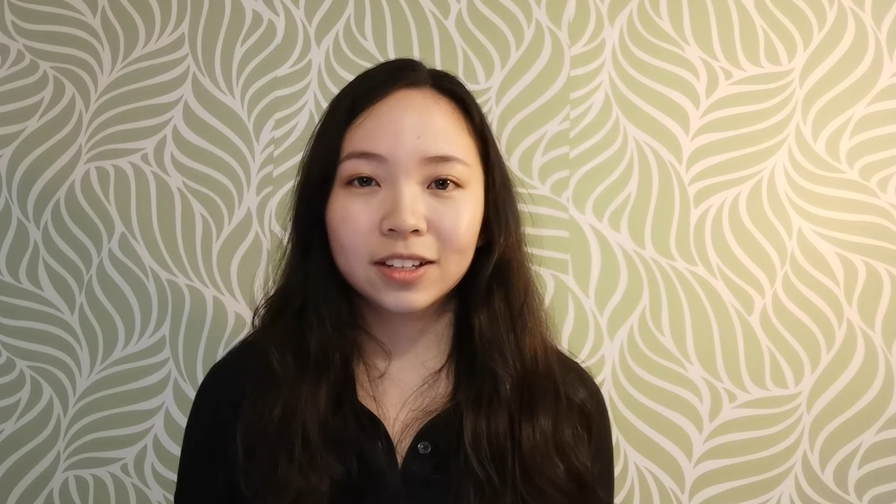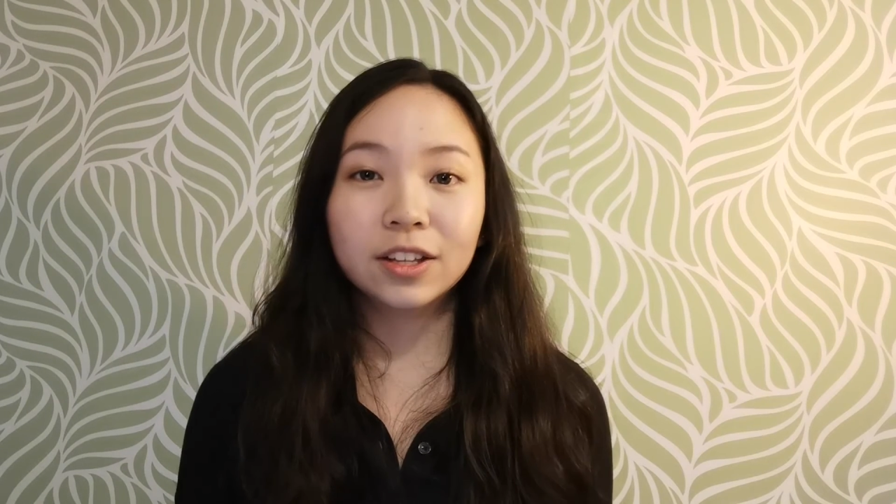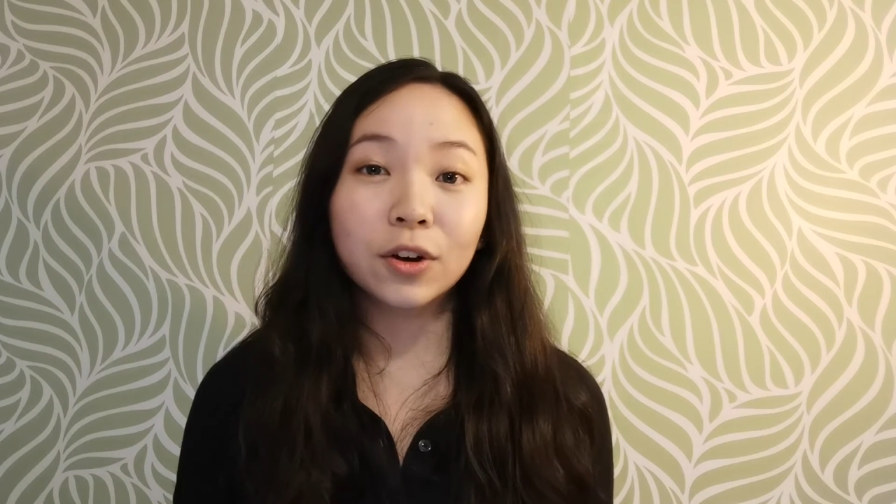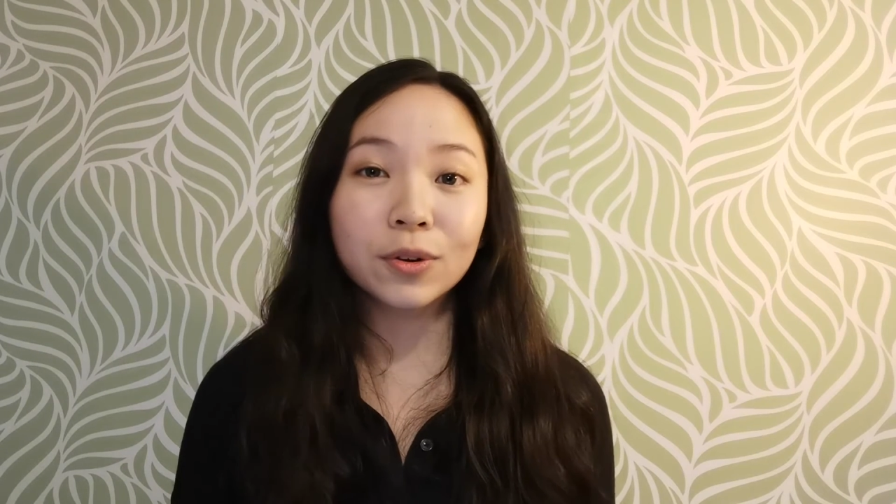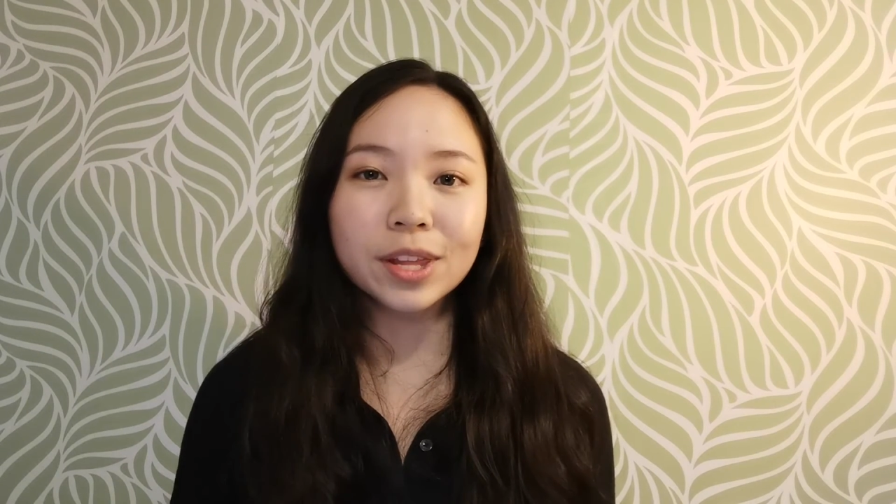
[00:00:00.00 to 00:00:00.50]

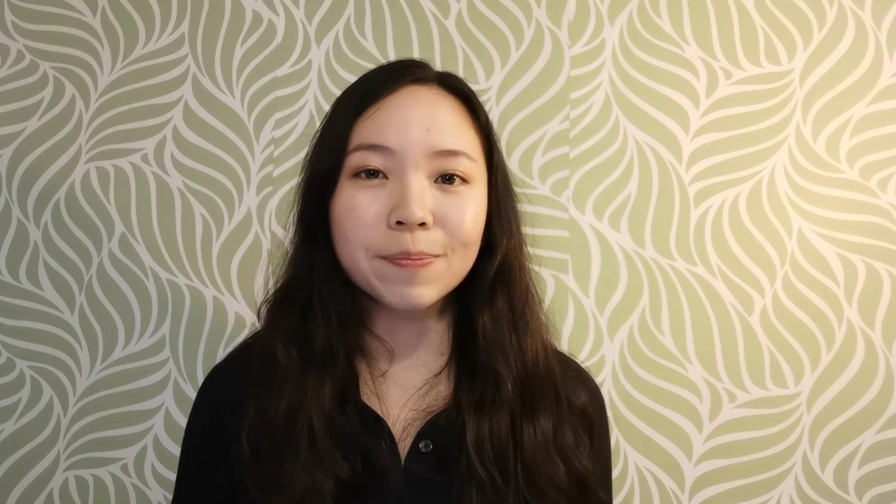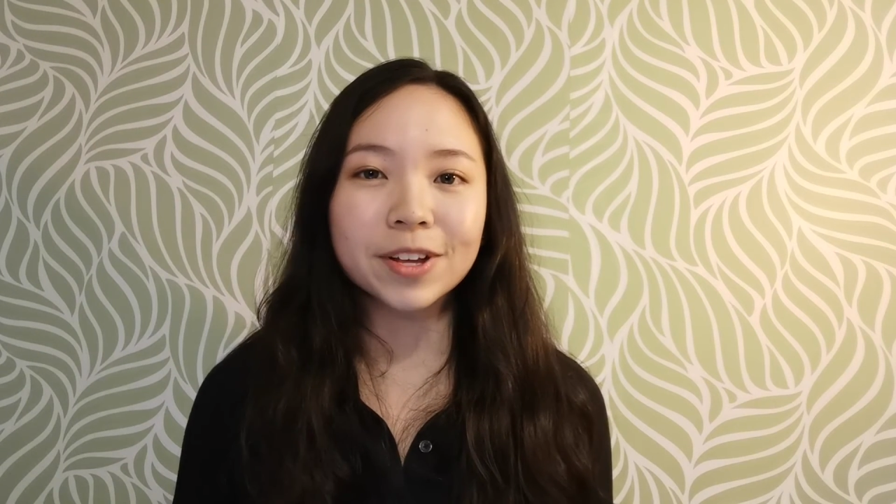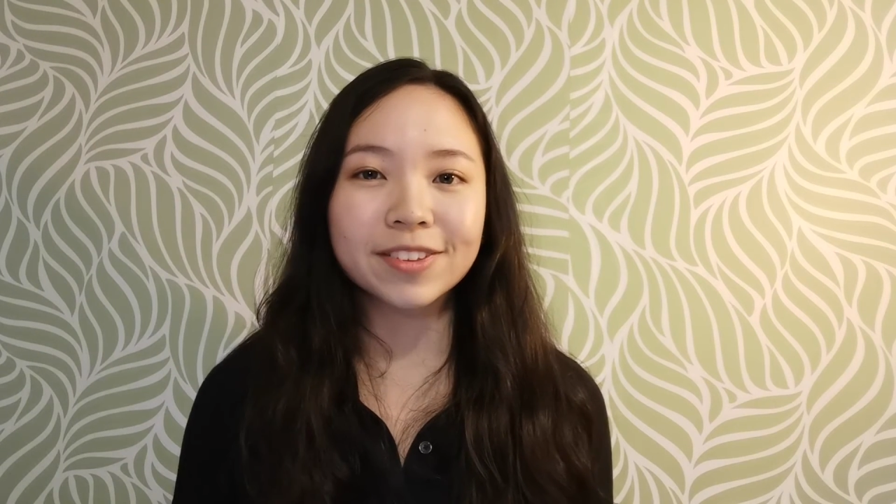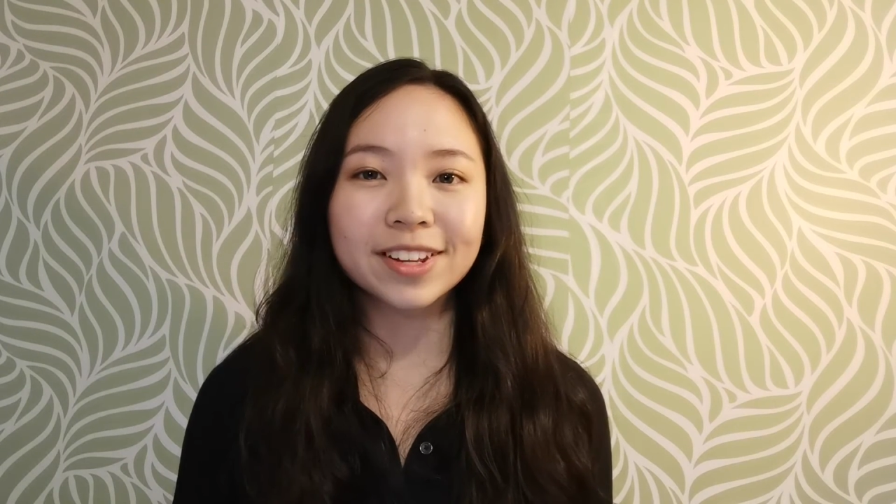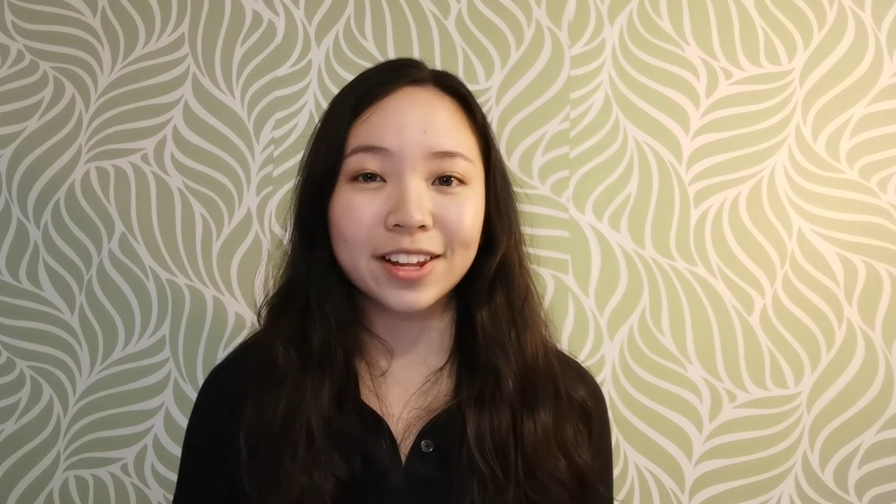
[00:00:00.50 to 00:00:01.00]
The only
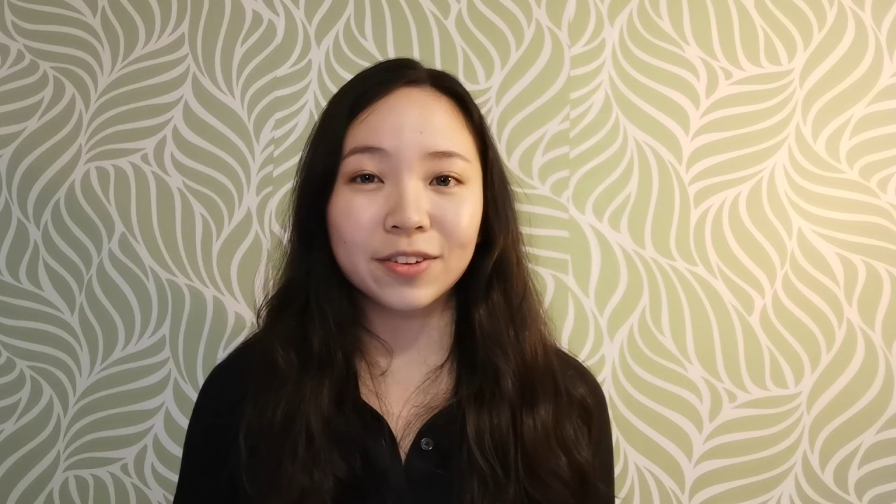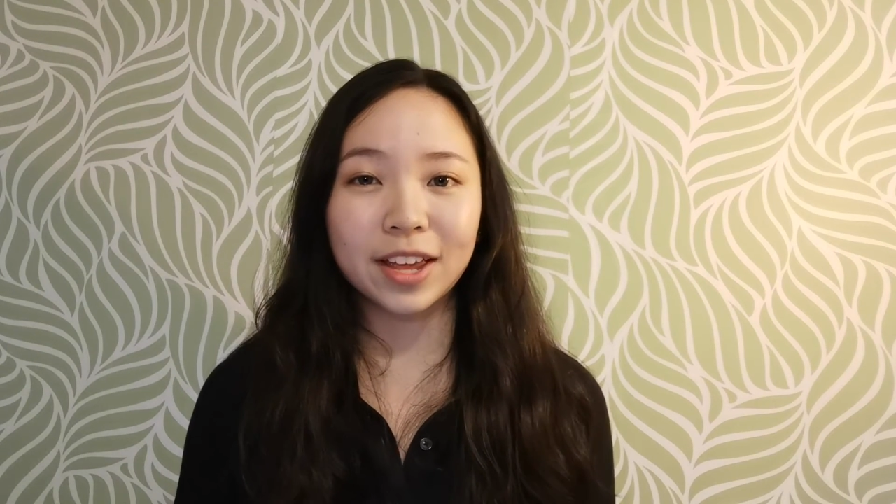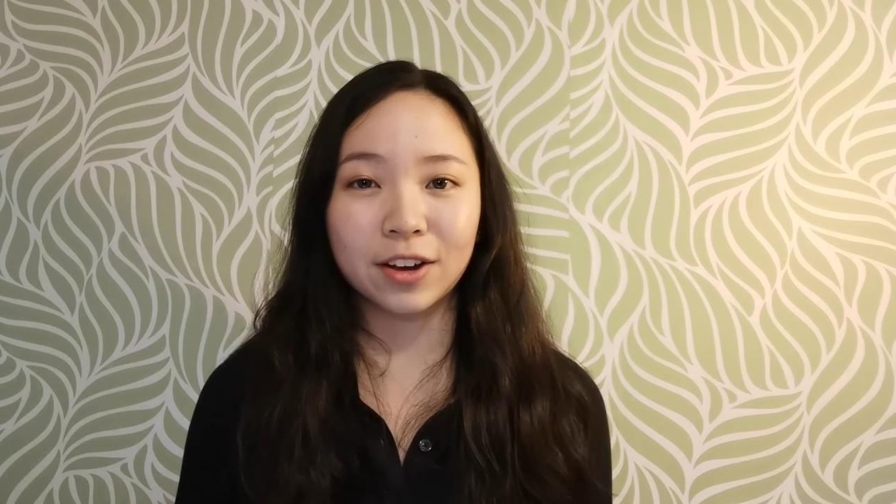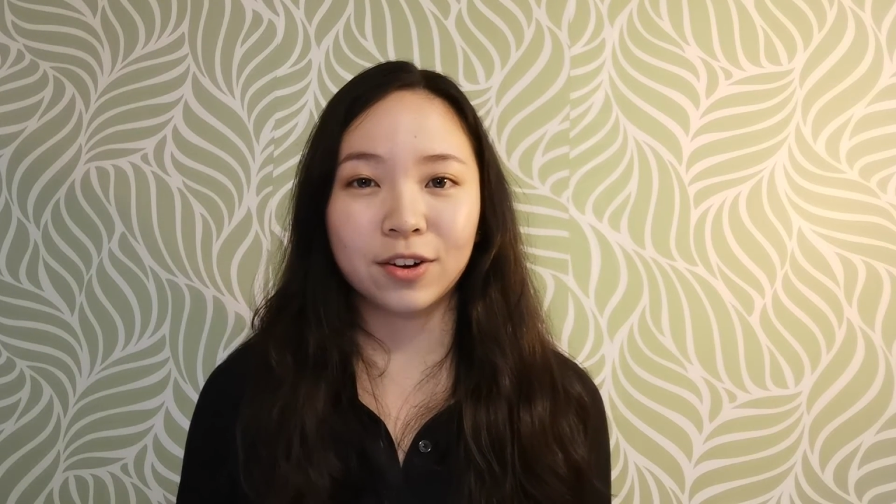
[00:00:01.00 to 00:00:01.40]
person that you can